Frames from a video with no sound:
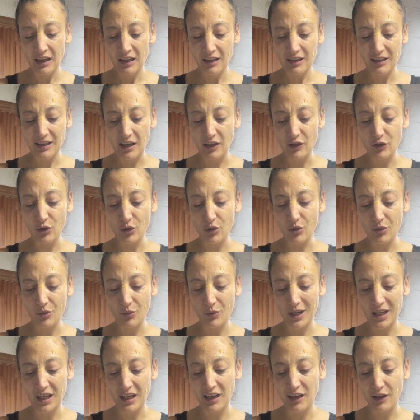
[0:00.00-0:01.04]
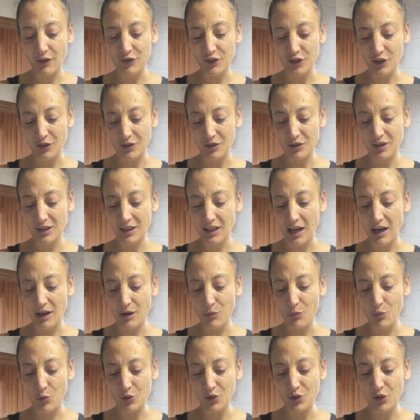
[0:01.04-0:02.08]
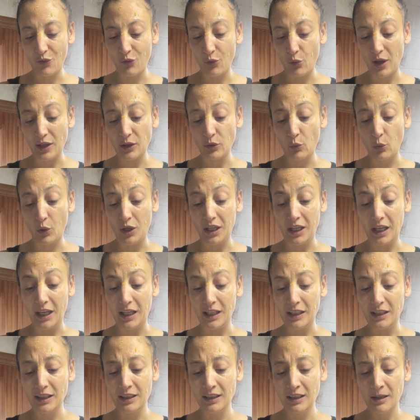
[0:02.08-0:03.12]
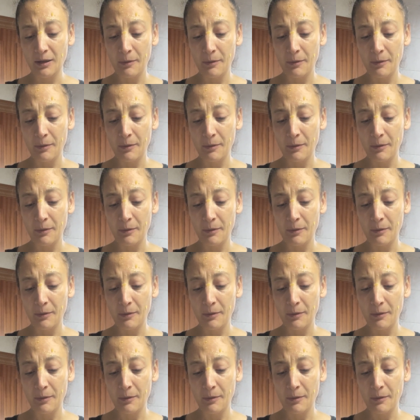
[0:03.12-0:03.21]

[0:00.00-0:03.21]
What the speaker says: nature already gives us like most of what we need.